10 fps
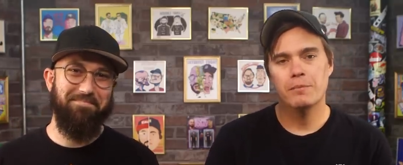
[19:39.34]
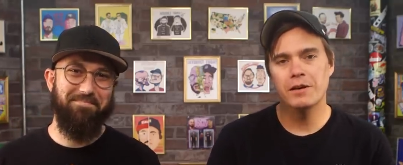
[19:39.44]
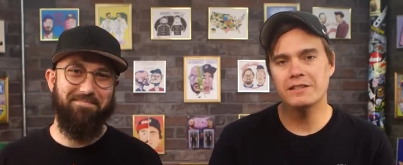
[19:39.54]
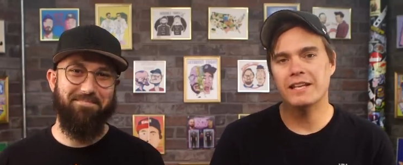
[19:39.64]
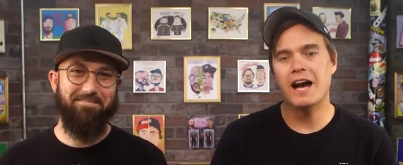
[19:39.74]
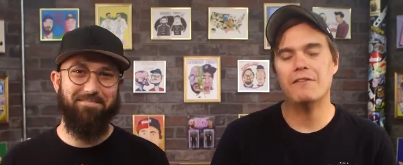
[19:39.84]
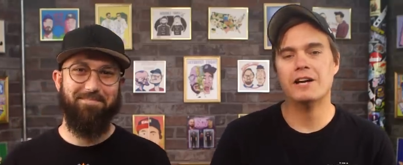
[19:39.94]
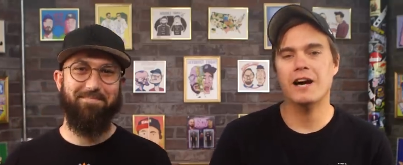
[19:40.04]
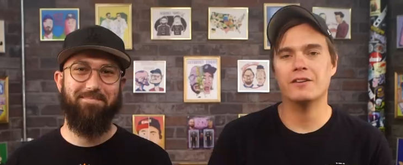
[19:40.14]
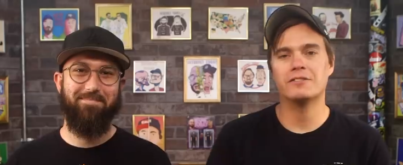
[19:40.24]
Speaker 1: Put the
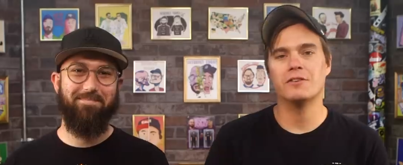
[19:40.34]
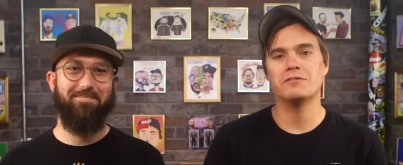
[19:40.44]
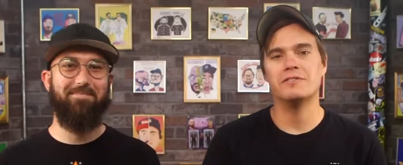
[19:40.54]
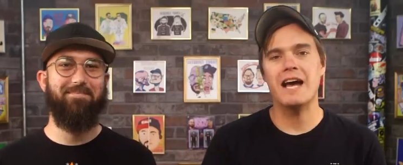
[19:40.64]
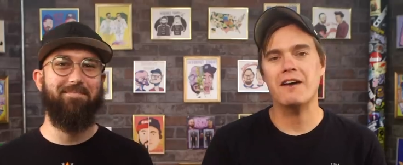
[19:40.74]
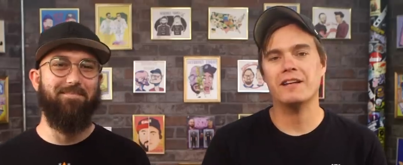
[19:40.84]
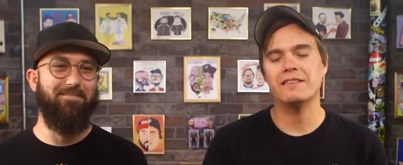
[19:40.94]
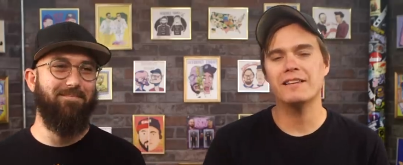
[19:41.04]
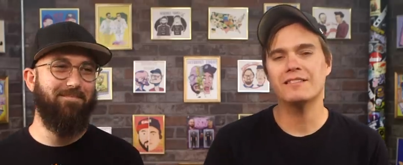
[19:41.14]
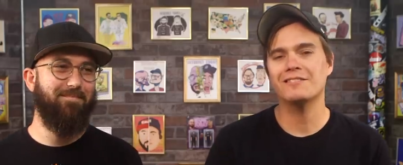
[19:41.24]
avocado toast down
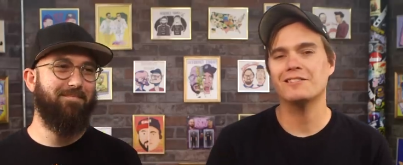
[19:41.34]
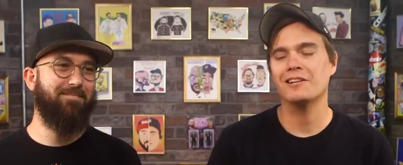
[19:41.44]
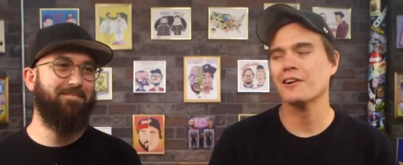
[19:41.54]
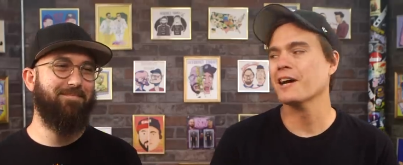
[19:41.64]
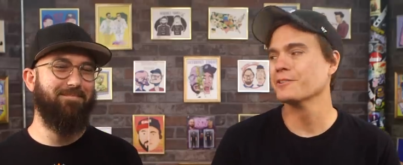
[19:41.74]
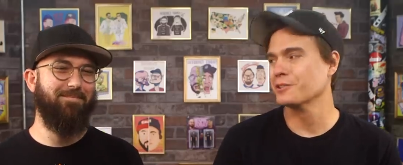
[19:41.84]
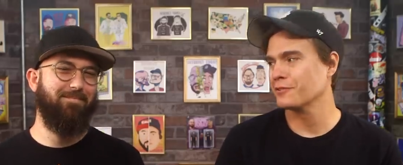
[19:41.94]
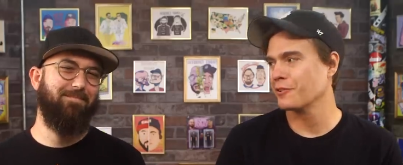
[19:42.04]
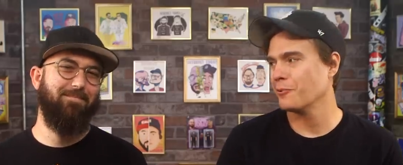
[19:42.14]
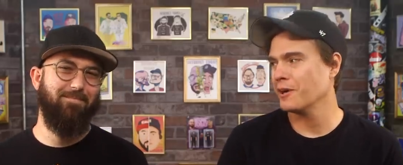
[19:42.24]
and listen to your elders
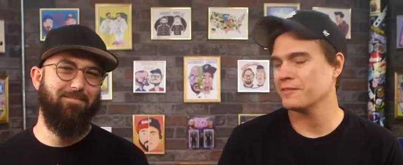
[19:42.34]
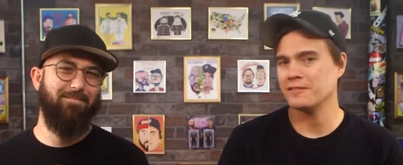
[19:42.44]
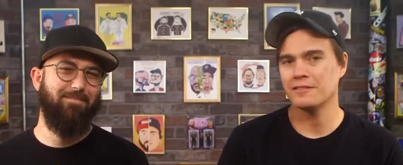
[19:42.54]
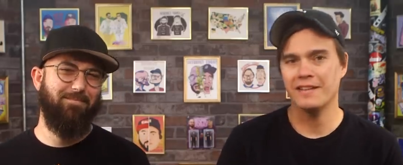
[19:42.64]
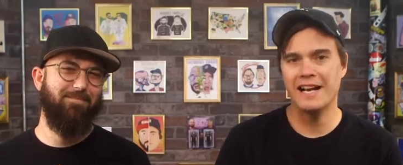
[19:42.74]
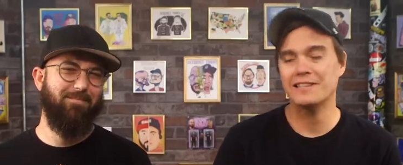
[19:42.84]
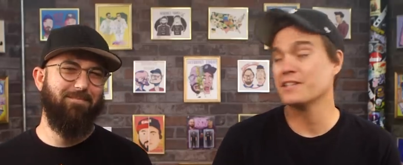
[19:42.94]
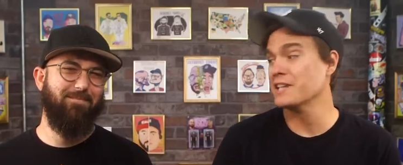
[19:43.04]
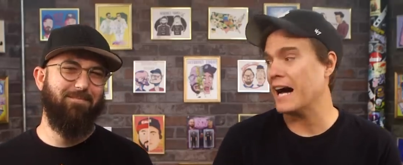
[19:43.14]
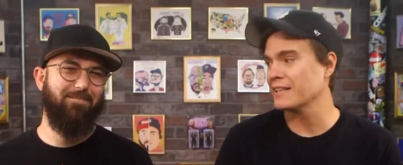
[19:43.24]
for once. They got the
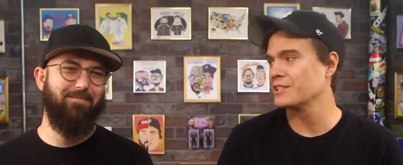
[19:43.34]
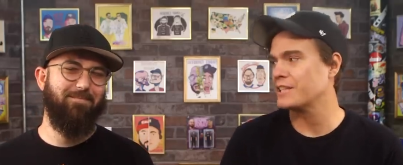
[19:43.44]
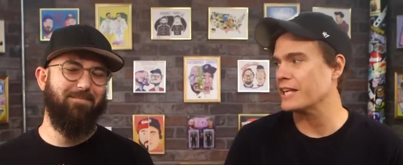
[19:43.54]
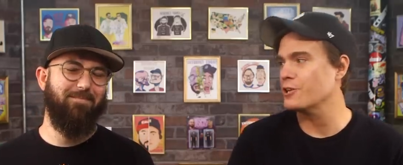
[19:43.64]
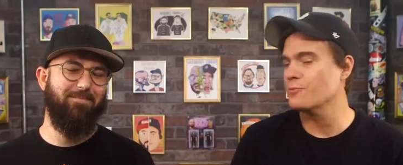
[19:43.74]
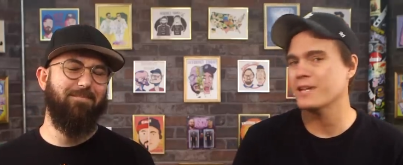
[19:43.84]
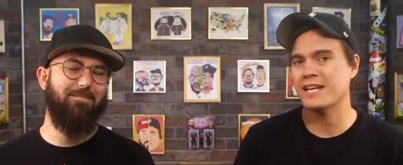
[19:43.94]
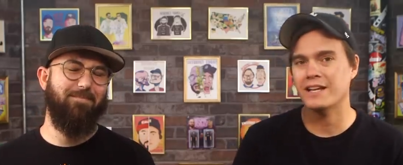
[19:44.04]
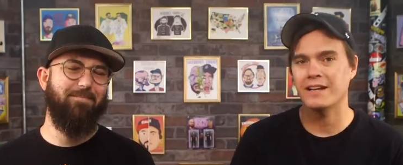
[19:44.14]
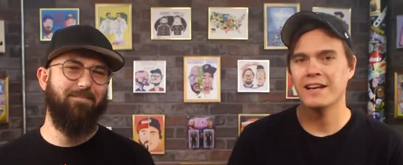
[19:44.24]
knowledge that you
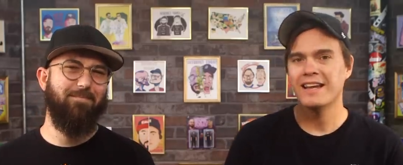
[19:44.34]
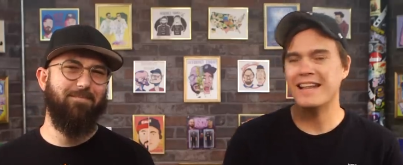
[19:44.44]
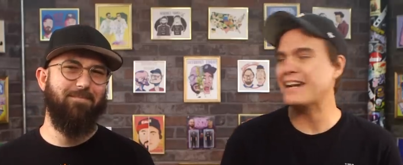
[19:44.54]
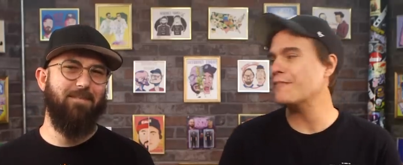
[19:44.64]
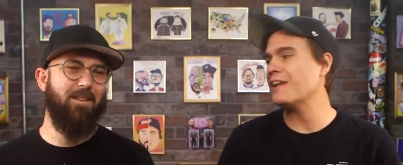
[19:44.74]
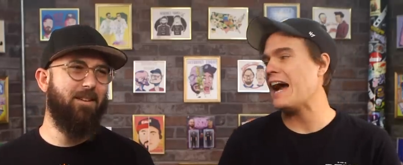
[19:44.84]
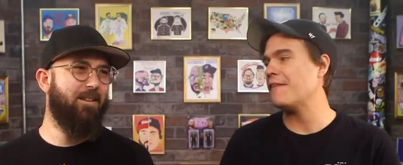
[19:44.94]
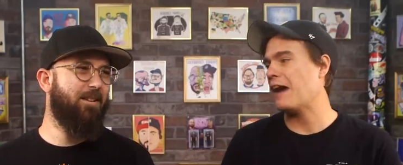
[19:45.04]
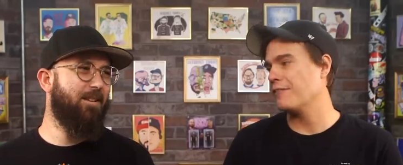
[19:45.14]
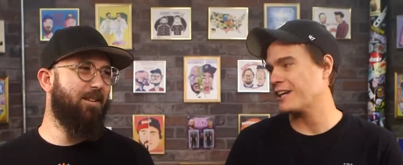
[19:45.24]
need. They didn't even
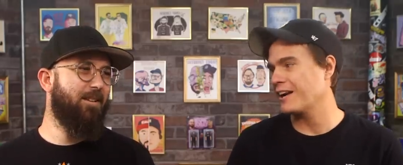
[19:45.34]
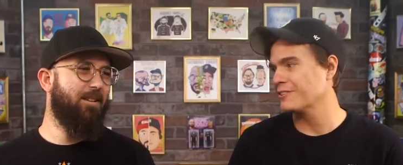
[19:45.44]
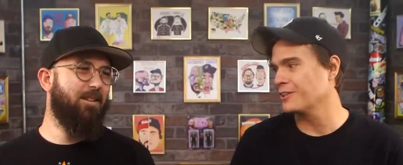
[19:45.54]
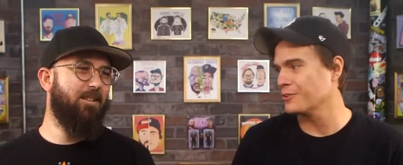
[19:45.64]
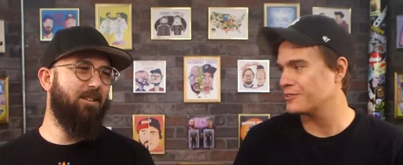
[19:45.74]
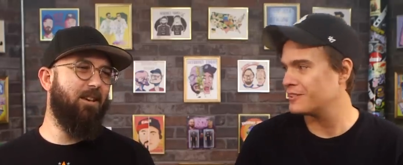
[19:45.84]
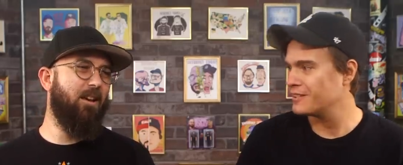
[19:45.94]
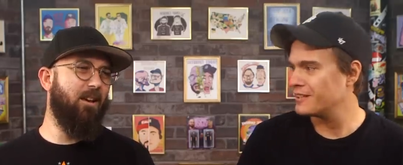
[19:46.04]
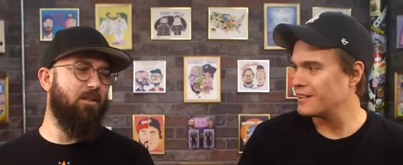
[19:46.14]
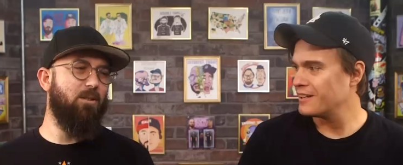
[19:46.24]
Speaker 2: have avocado toast.
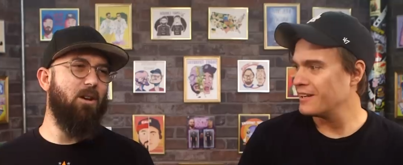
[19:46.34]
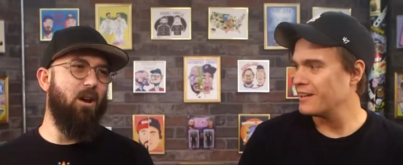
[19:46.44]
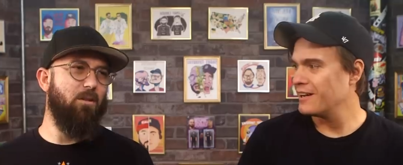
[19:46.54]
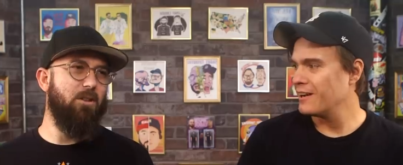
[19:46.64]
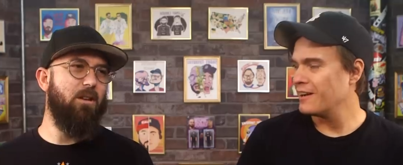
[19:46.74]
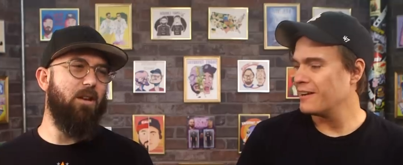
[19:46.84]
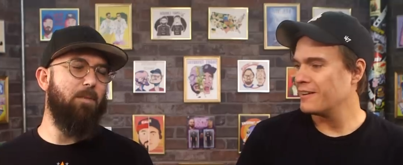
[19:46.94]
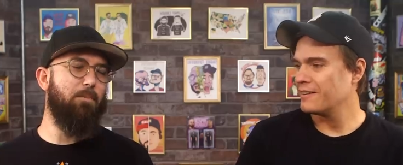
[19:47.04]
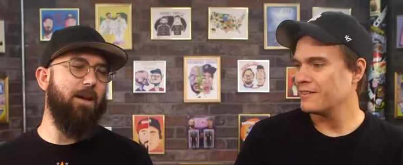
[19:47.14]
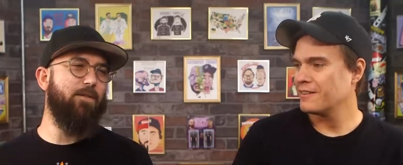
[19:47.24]
Yeah, no. You
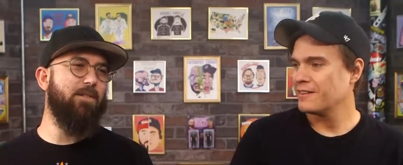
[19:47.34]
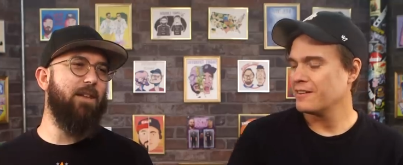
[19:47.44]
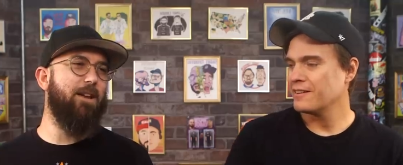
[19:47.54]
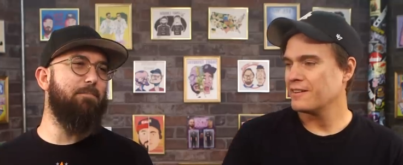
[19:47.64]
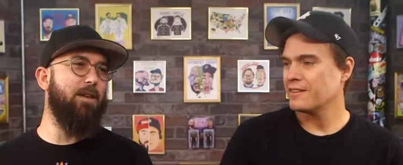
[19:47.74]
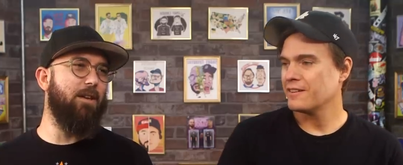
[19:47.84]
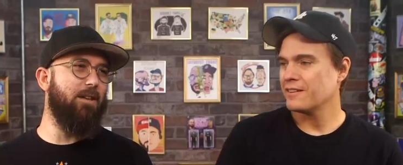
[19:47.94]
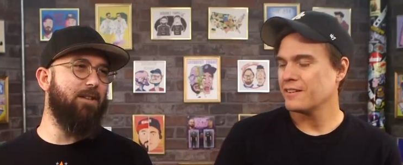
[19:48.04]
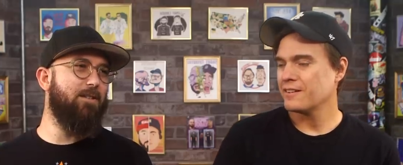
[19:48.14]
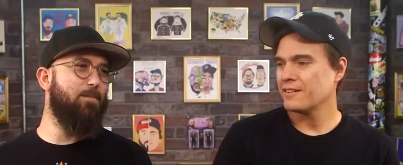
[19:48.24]
eat breakfast like me. It
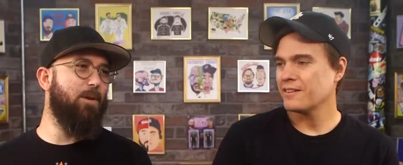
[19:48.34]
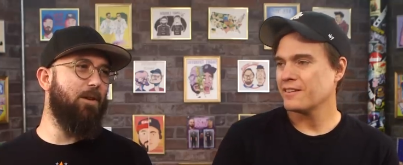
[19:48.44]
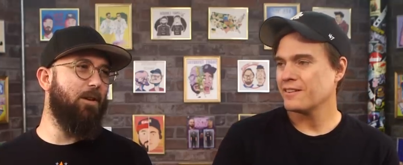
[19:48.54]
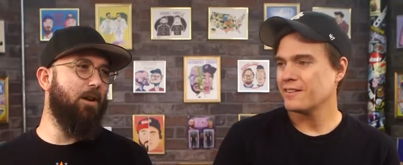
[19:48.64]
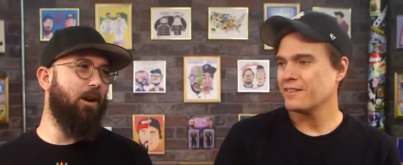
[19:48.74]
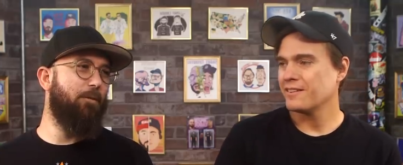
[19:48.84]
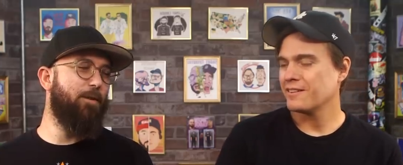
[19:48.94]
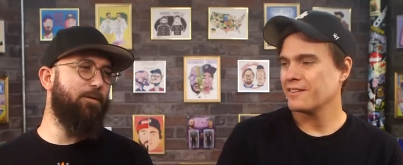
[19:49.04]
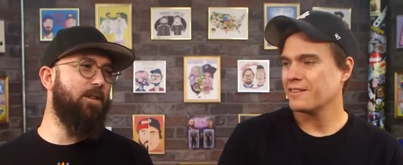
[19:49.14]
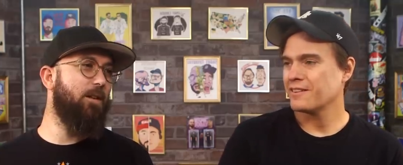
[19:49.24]
needs to be uh,
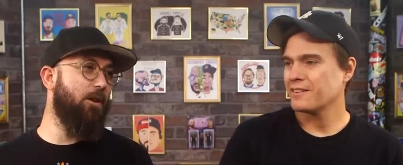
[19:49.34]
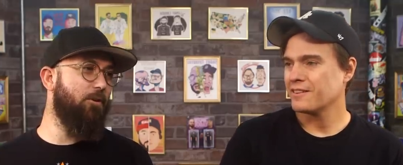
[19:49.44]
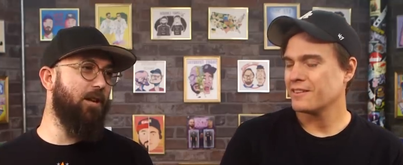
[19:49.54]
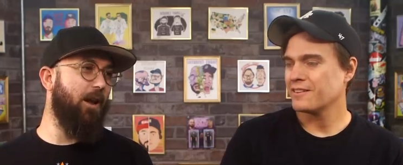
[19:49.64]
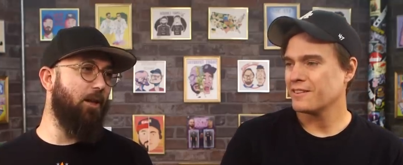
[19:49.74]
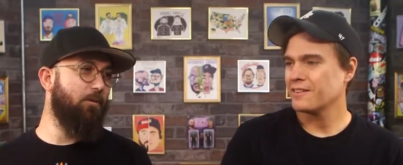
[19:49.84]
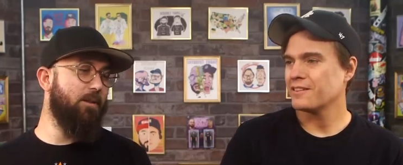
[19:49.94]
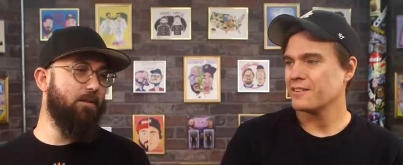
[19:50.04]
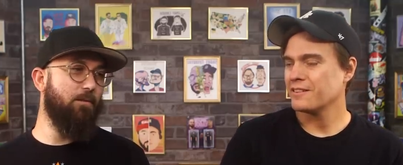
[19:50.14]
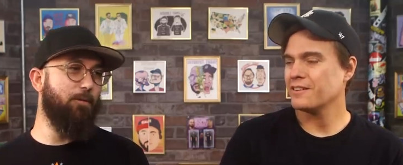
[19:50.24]
fifteen hundred
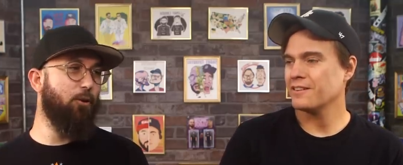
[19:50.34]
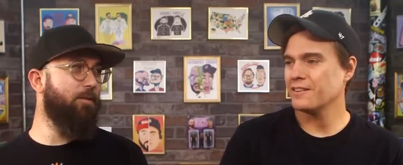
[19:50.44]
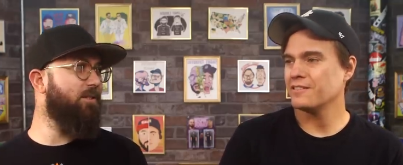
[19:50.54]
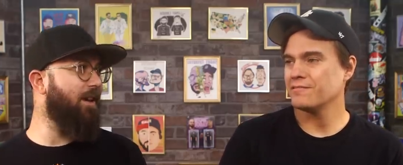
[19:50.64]
calories,
Speaker 1: full uh-huh. of